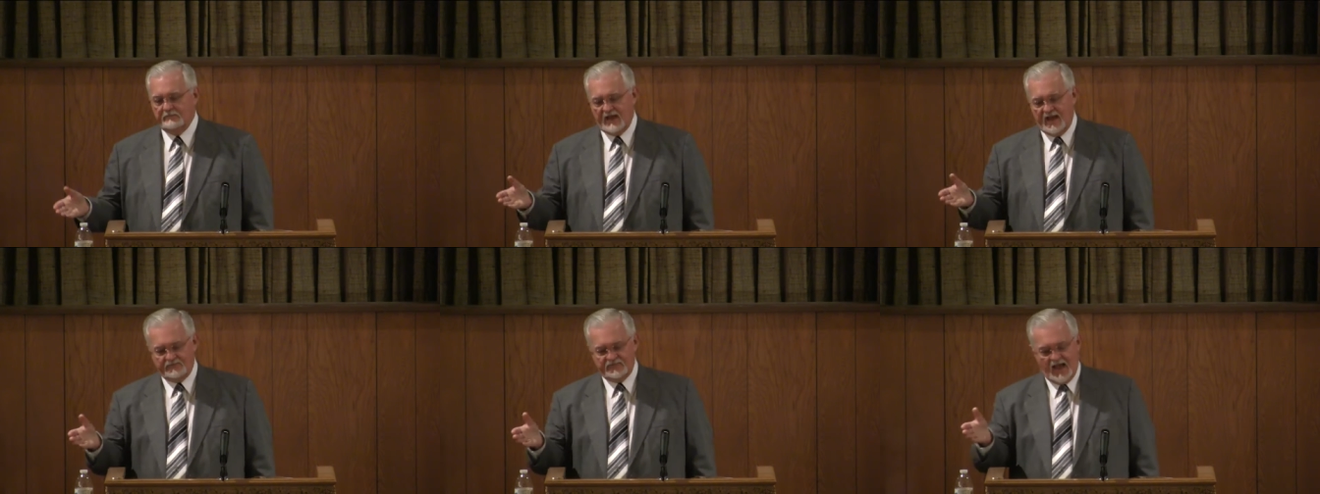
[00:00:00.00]

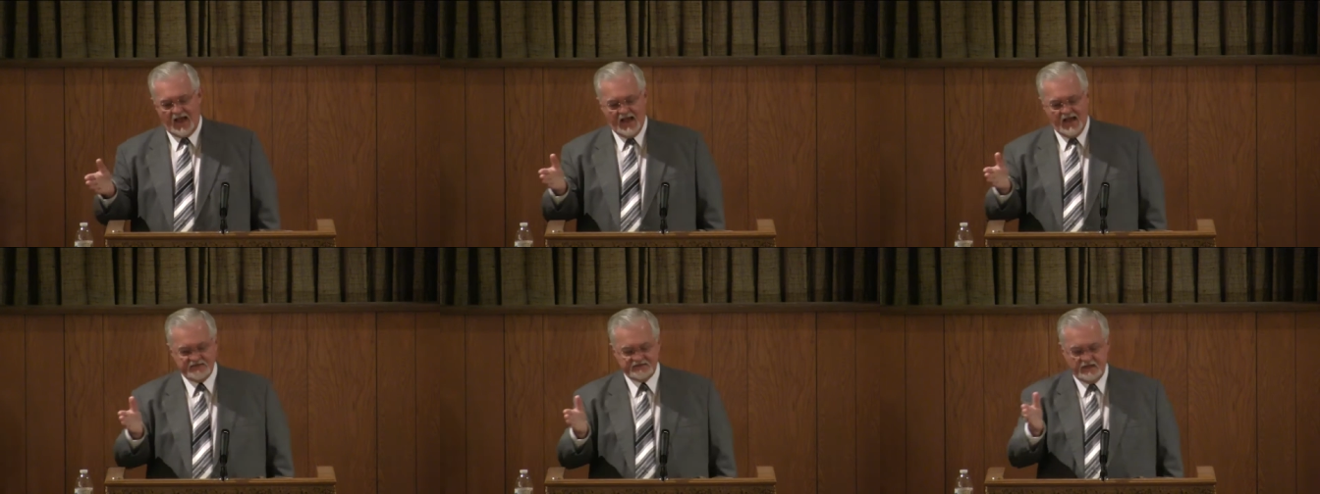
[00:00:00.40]

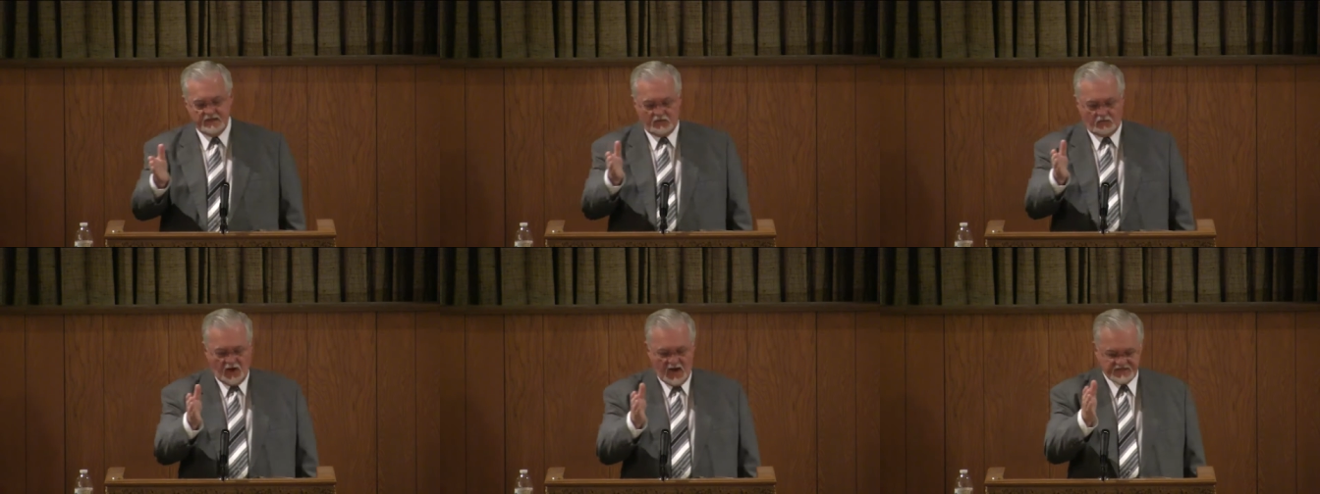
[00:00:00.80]
baptized into
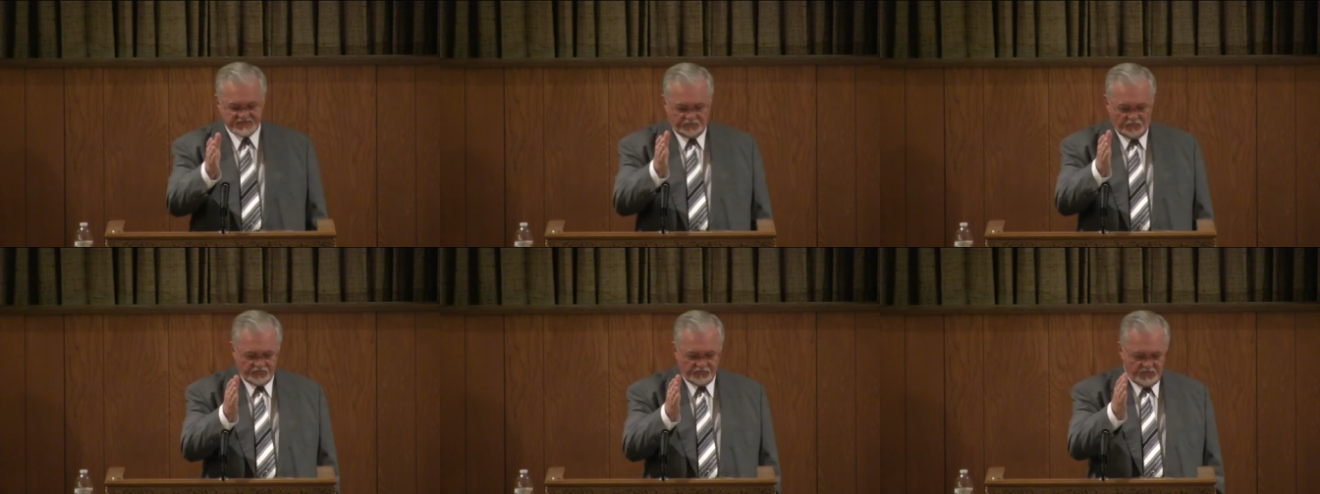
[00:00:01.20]
Christ
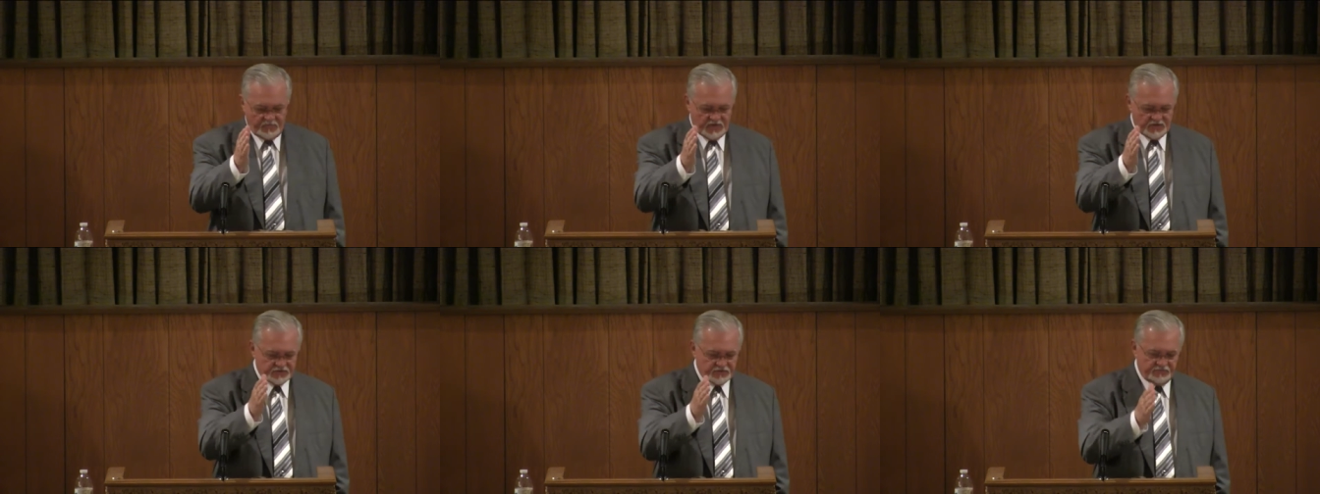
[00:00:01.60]
for the
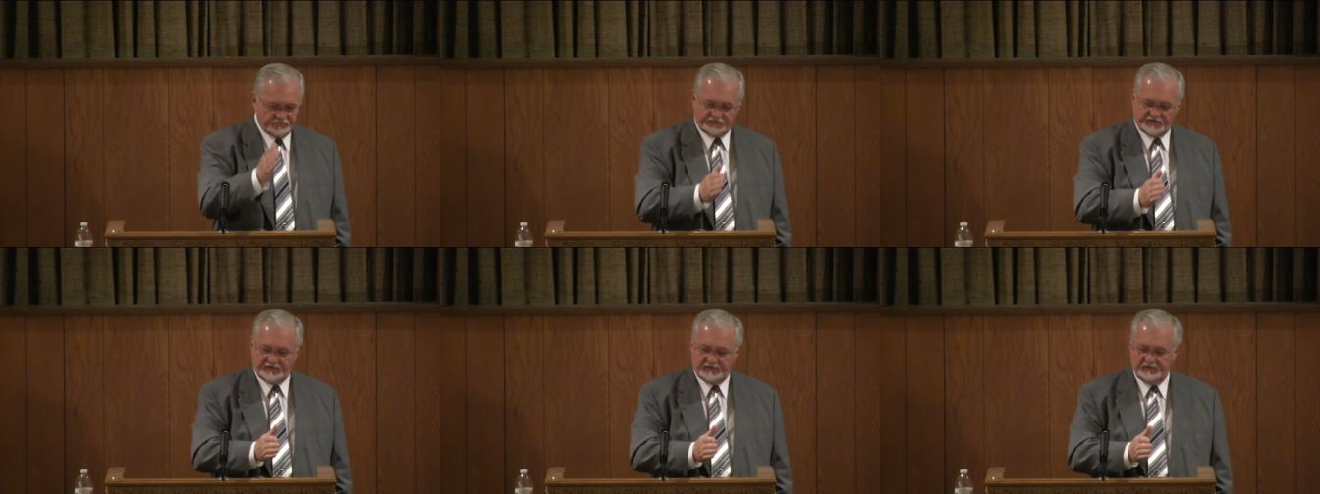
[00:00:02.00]
remission of
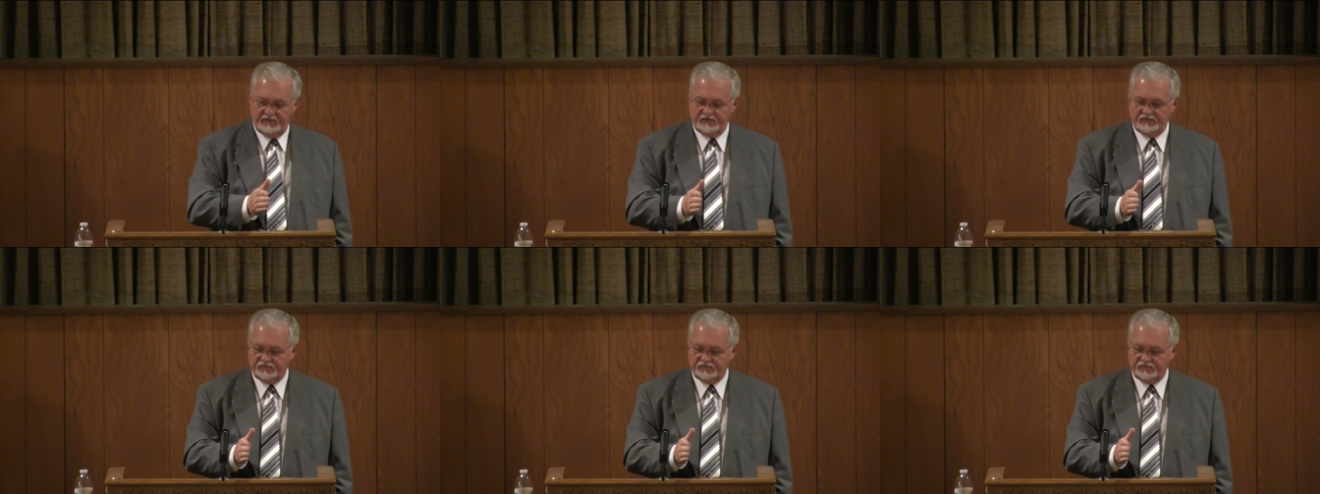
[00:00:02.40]
sins,